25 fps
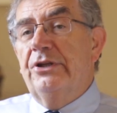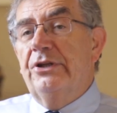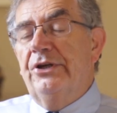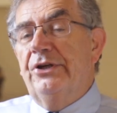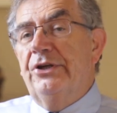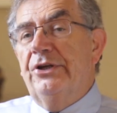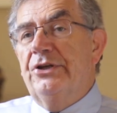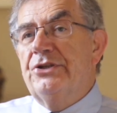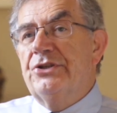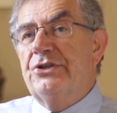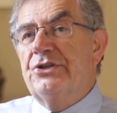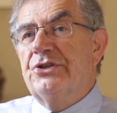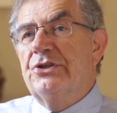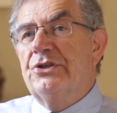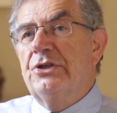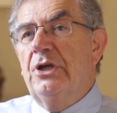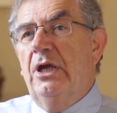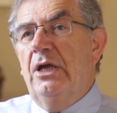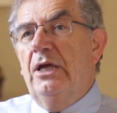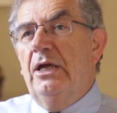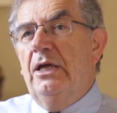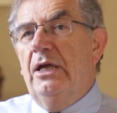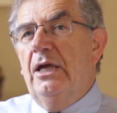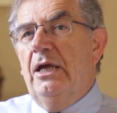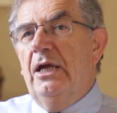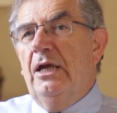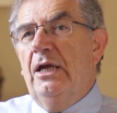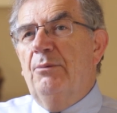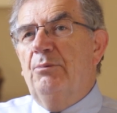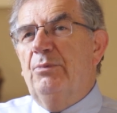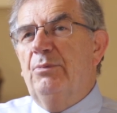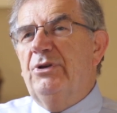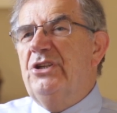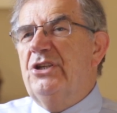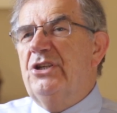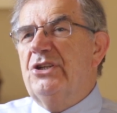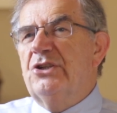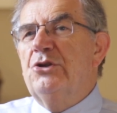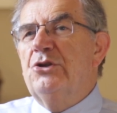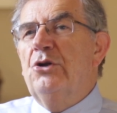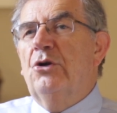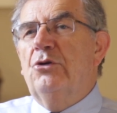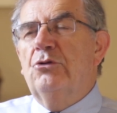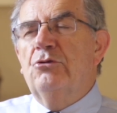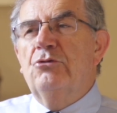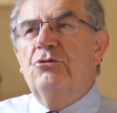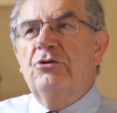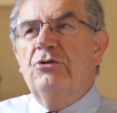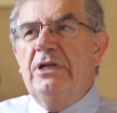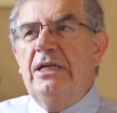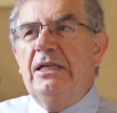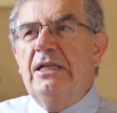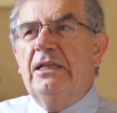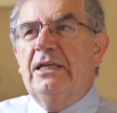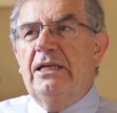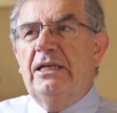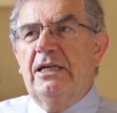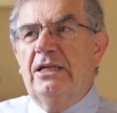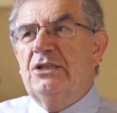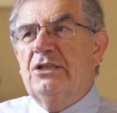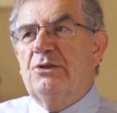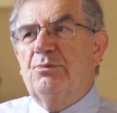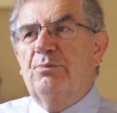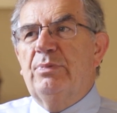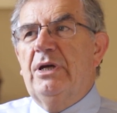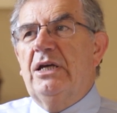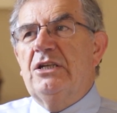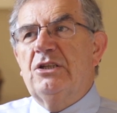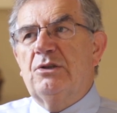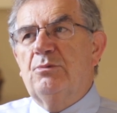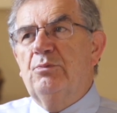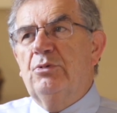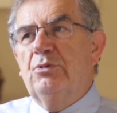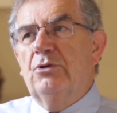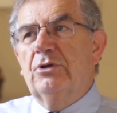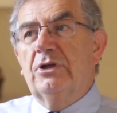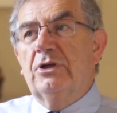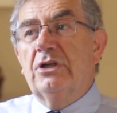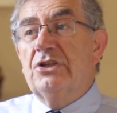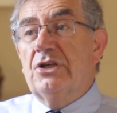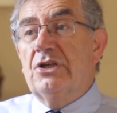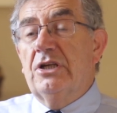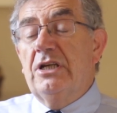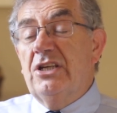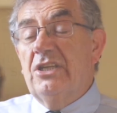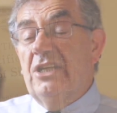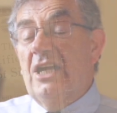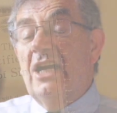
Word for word: this, but it's not really his best book. It, it